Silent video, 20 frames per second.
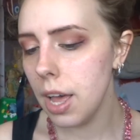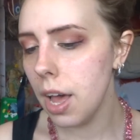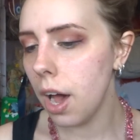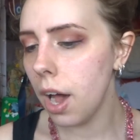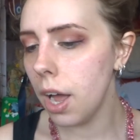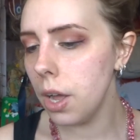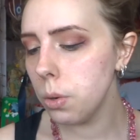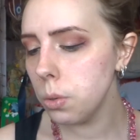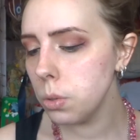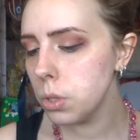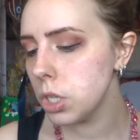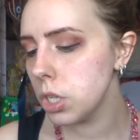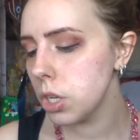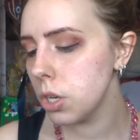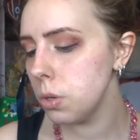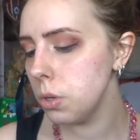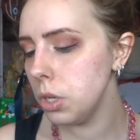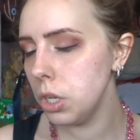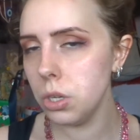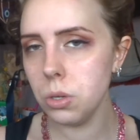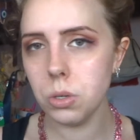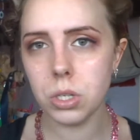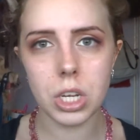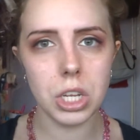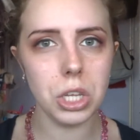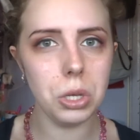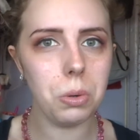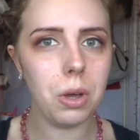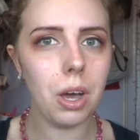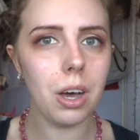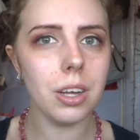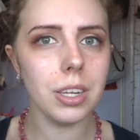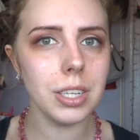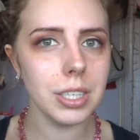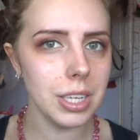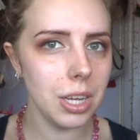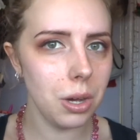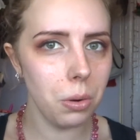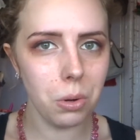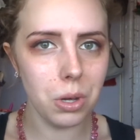I also use, and you can't
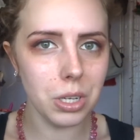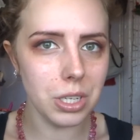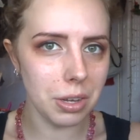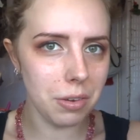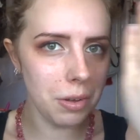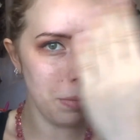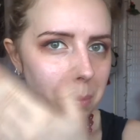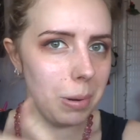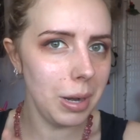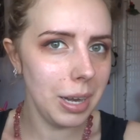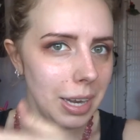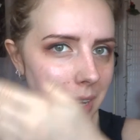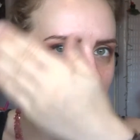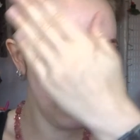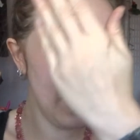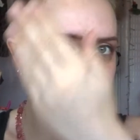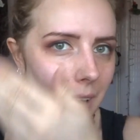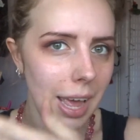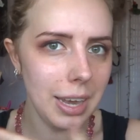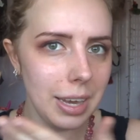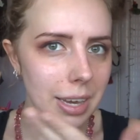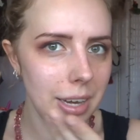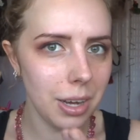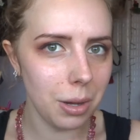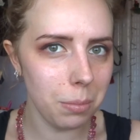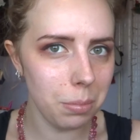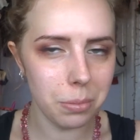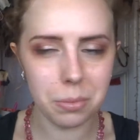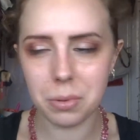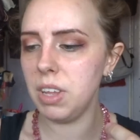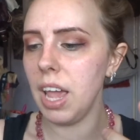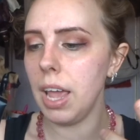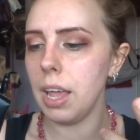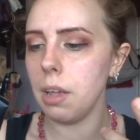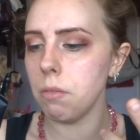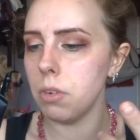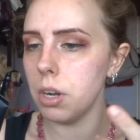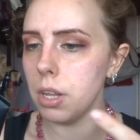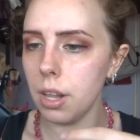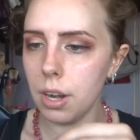tell because I completely ended up
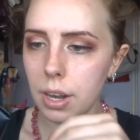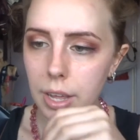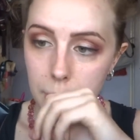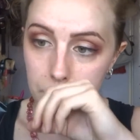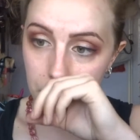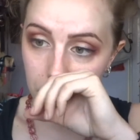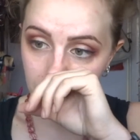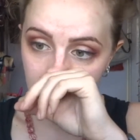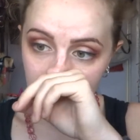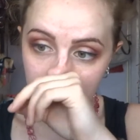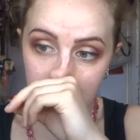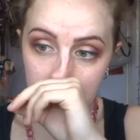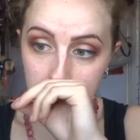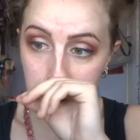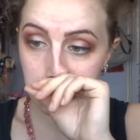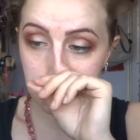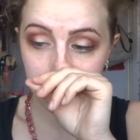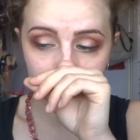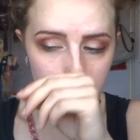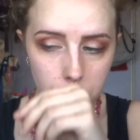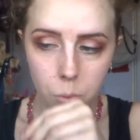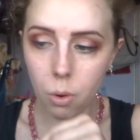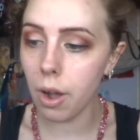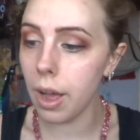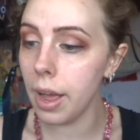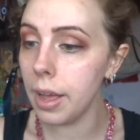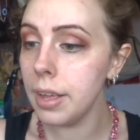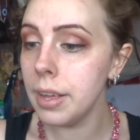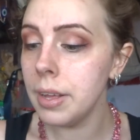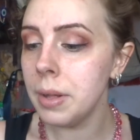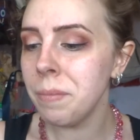getting rid of the label on here. Don't know why.